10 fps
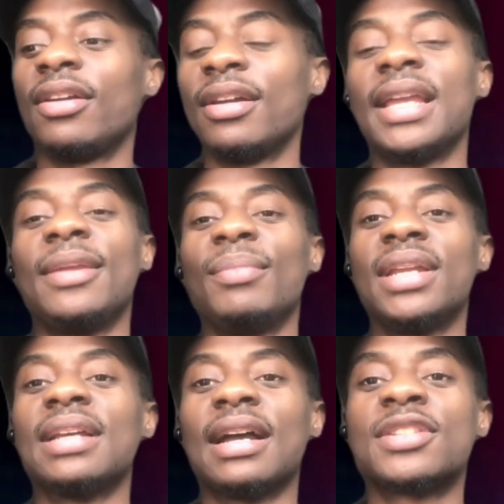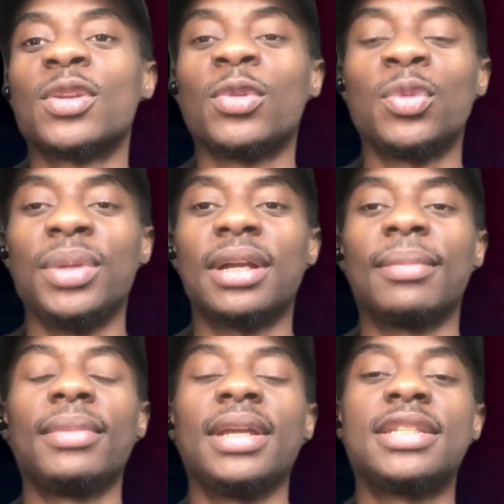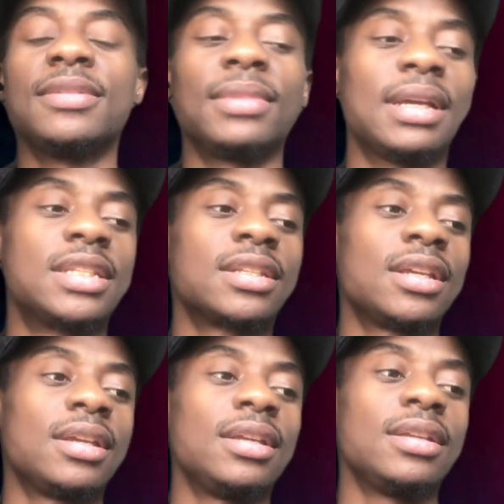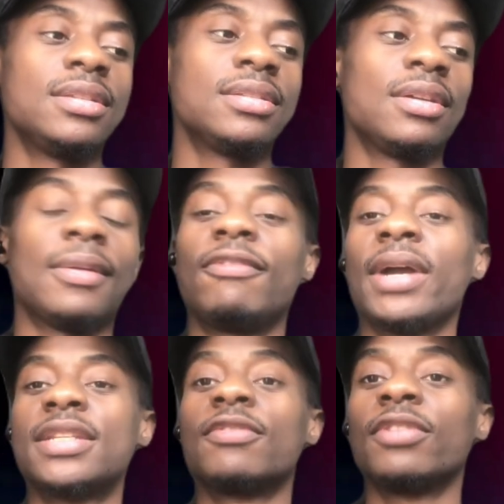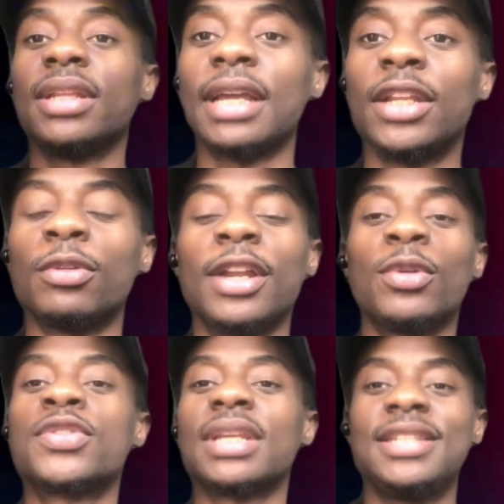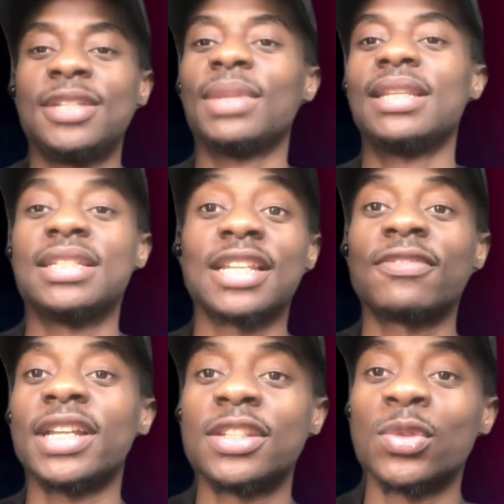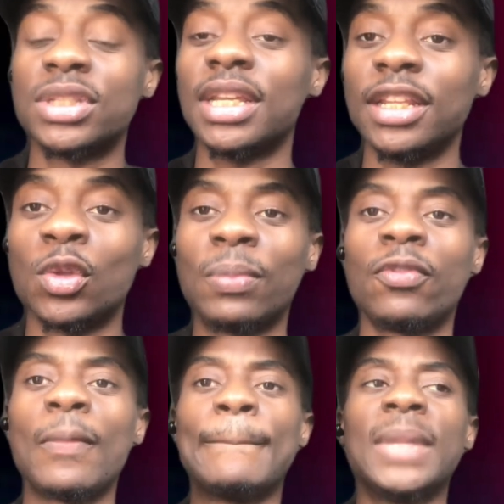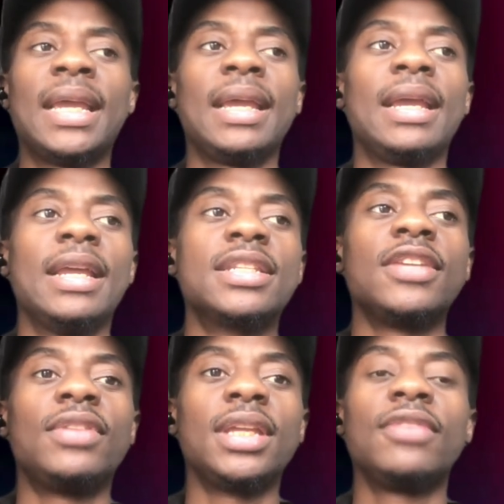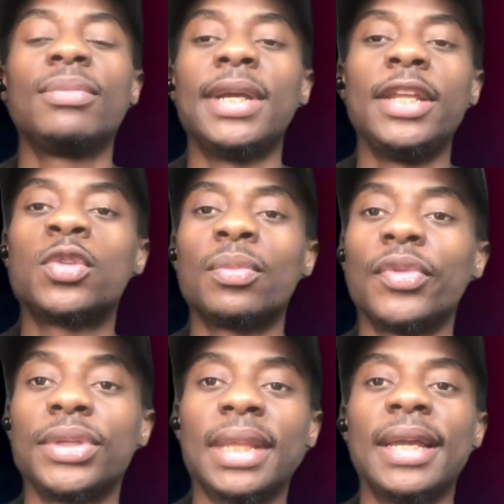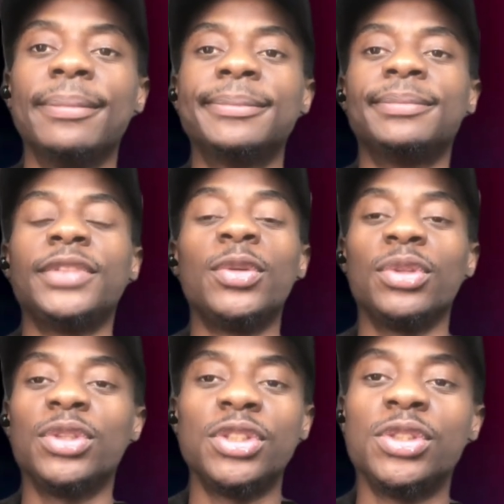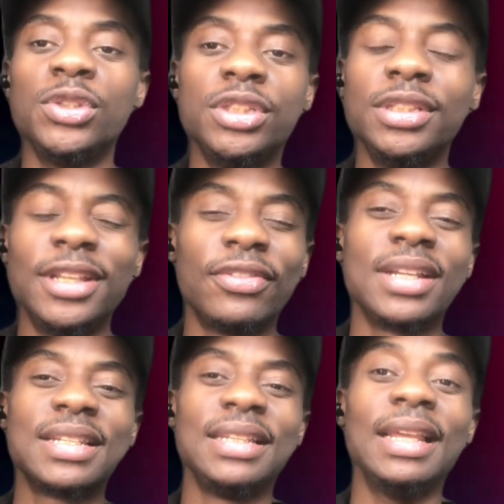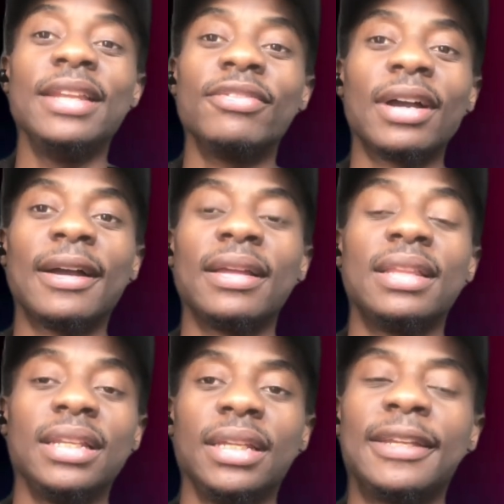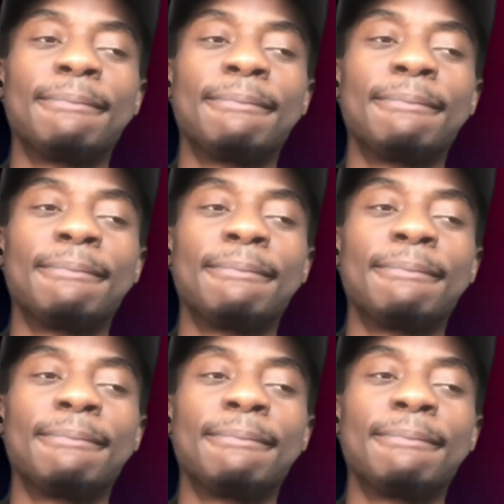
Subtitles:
he made Arsenal to become a team that is fighting for the title and not a team that is just fighting to stay in the top four. And if they give him a little more time, he would definitely deliver the league.